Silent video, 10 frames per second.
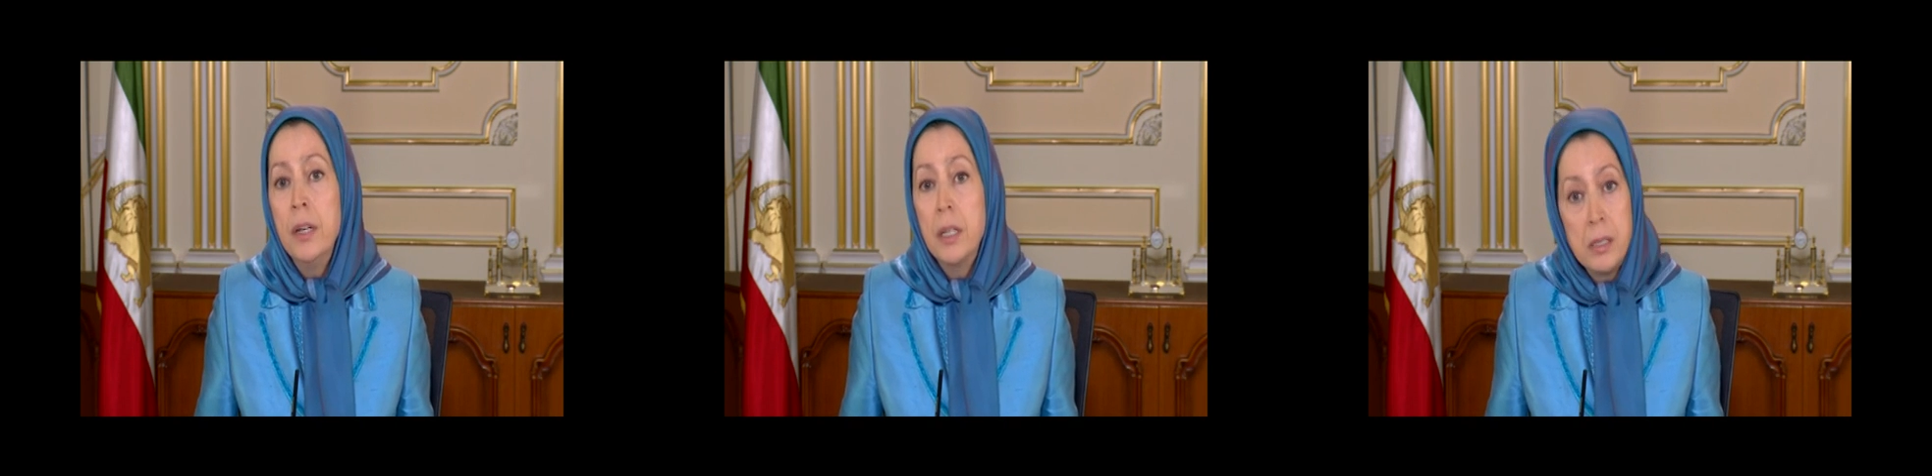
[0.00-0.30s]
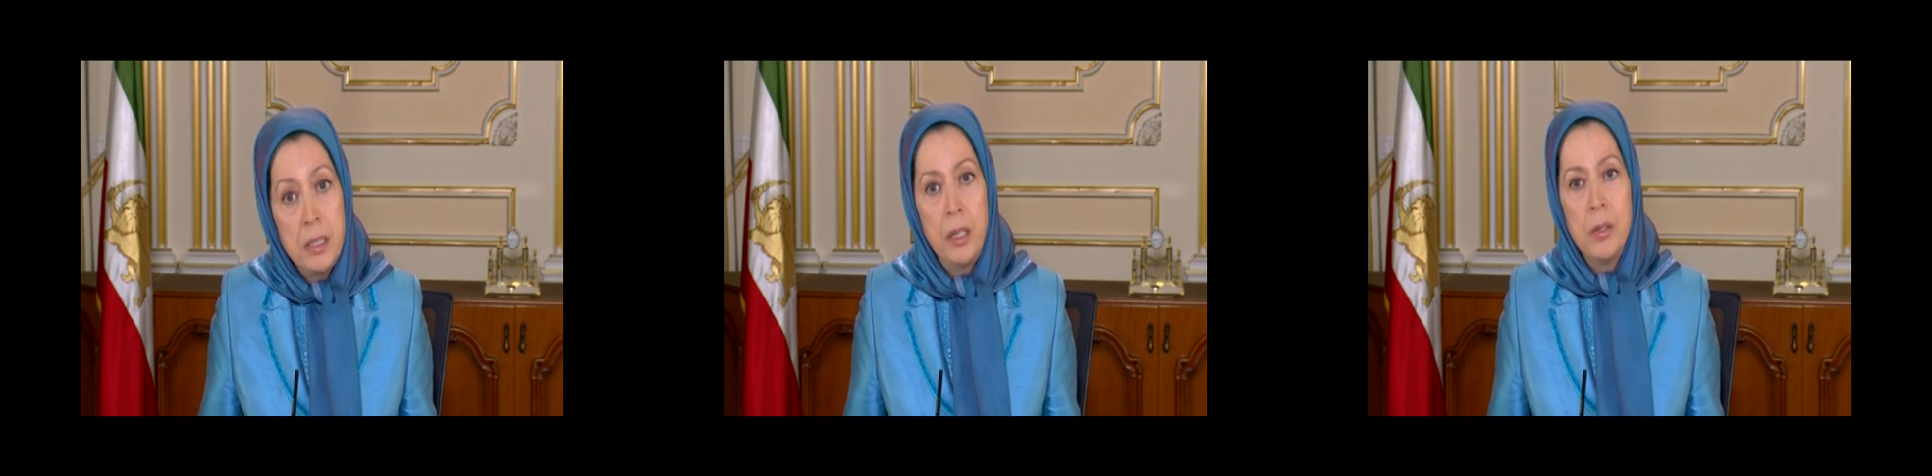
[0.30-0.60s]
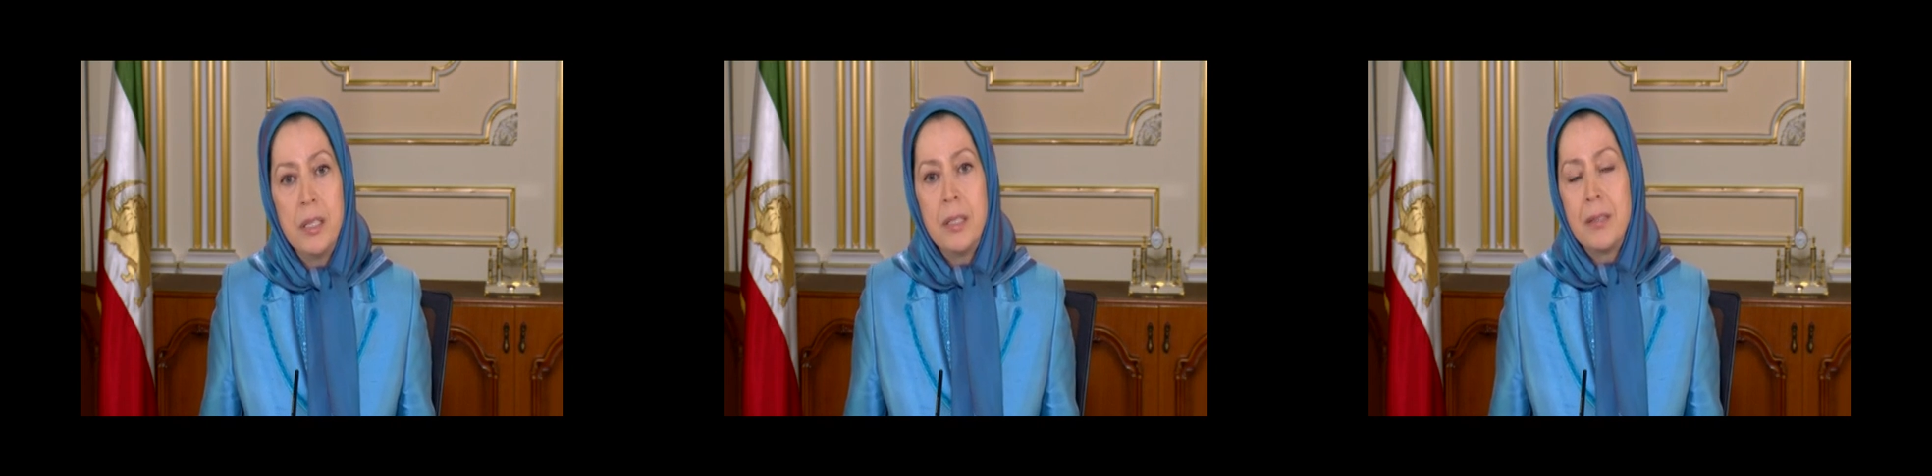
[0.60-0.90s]

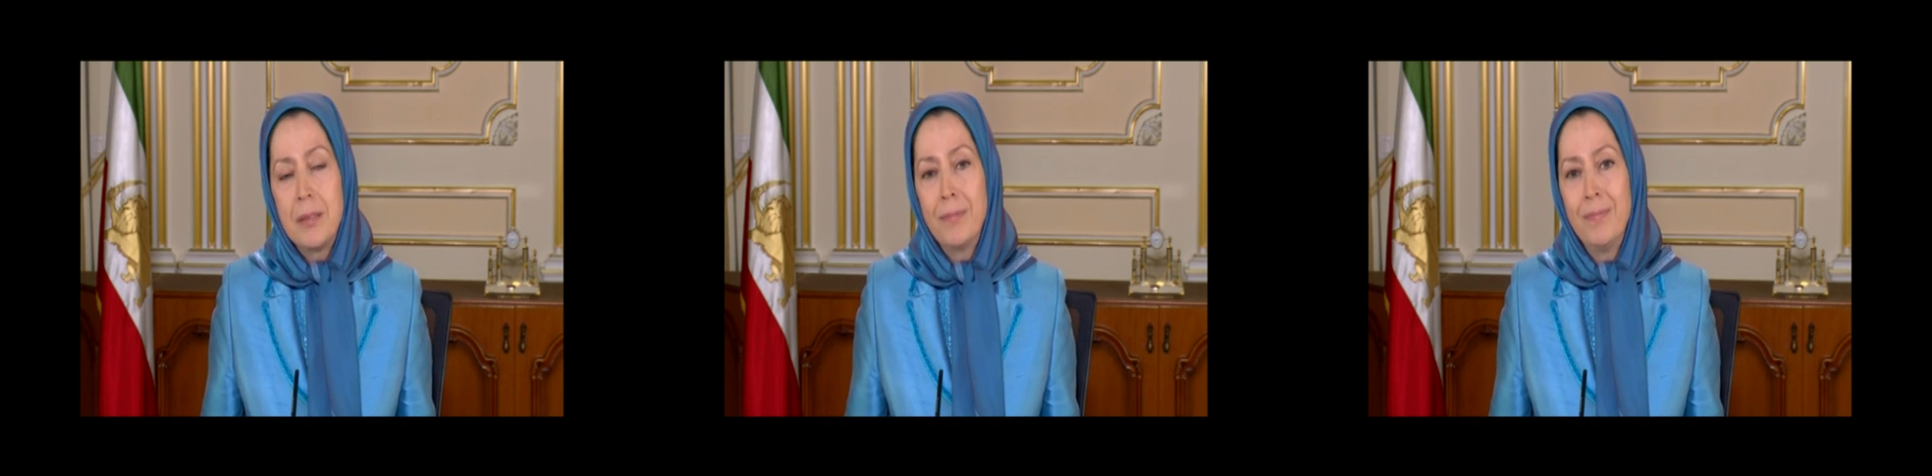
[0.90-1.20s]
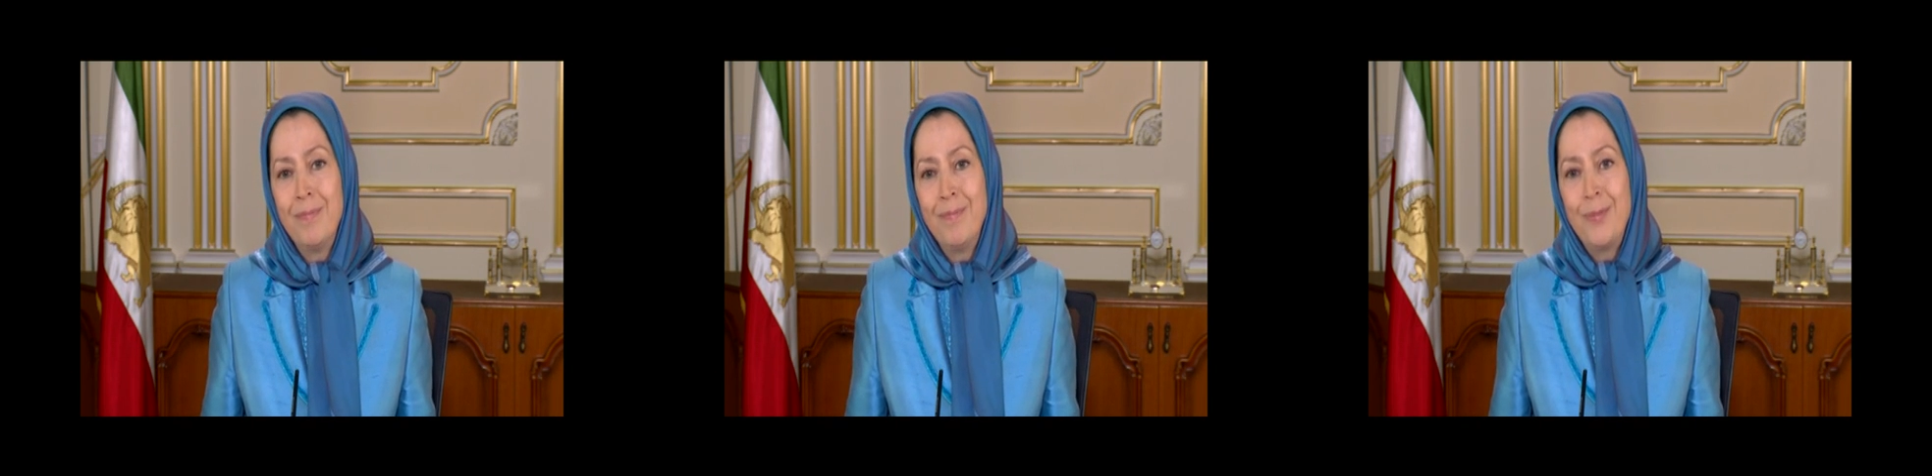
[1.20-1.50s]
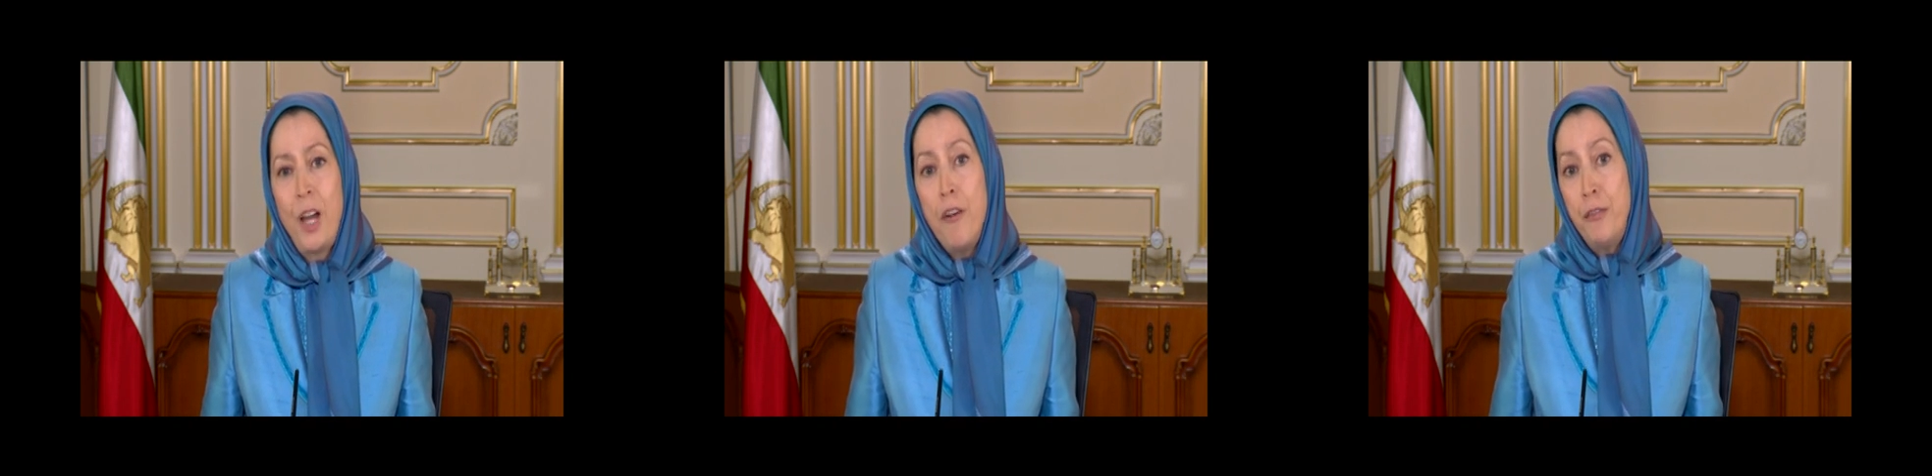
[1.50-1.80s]
consequences.
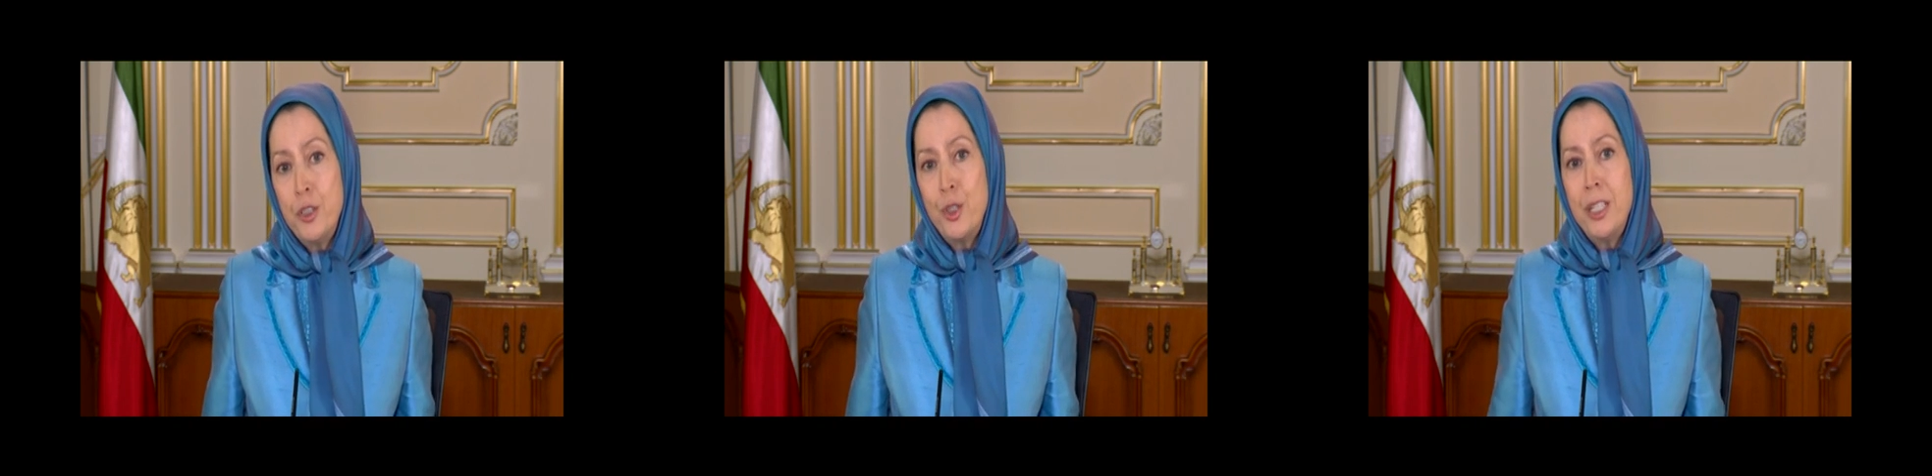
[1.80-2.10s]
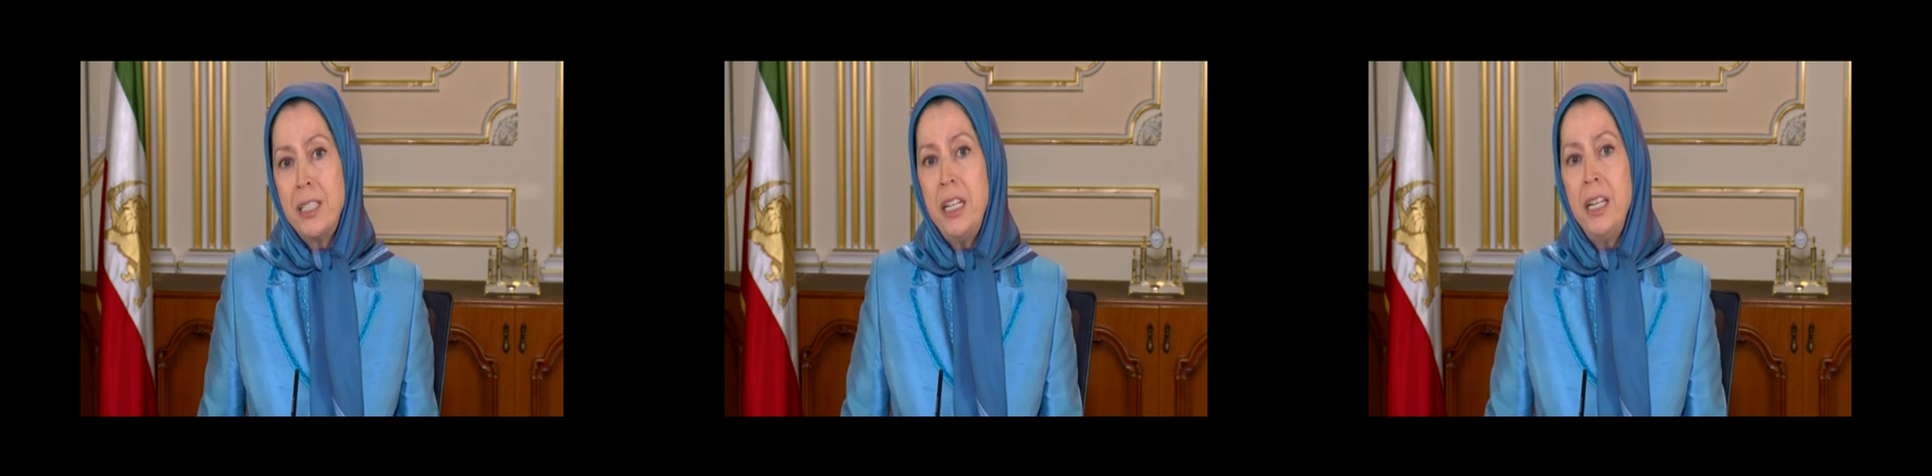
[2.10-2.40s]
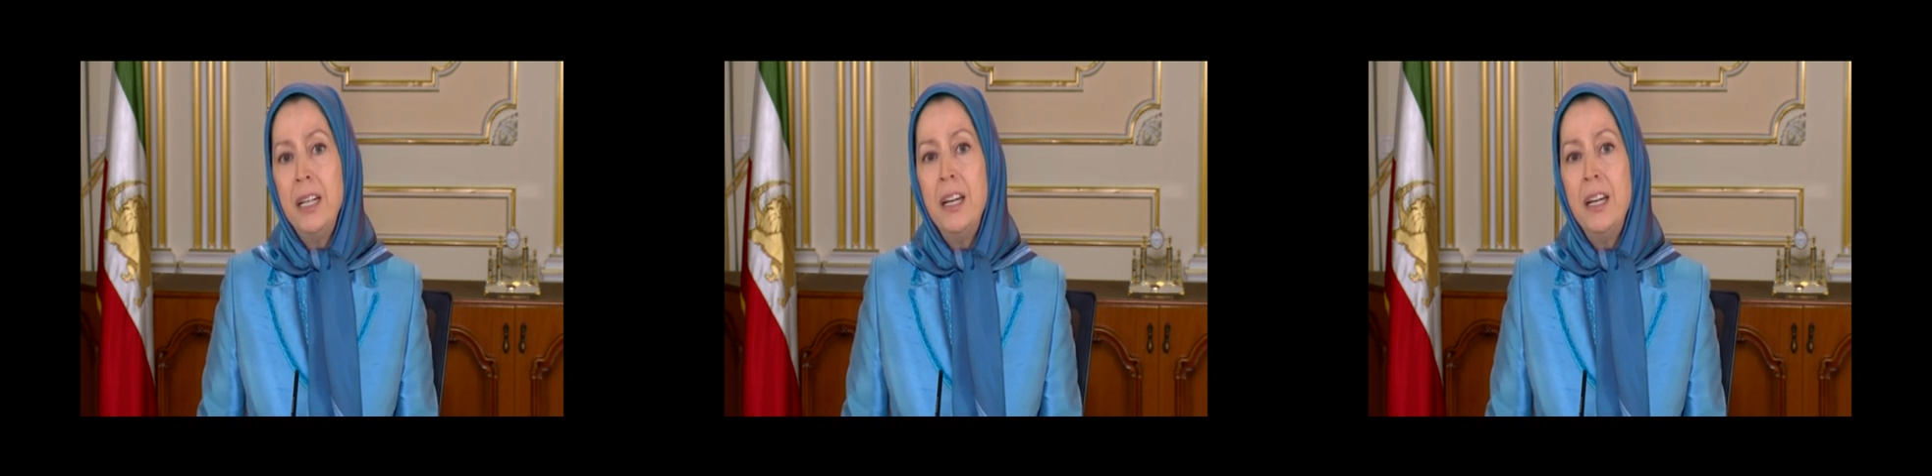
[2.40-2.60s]
Unfortunately,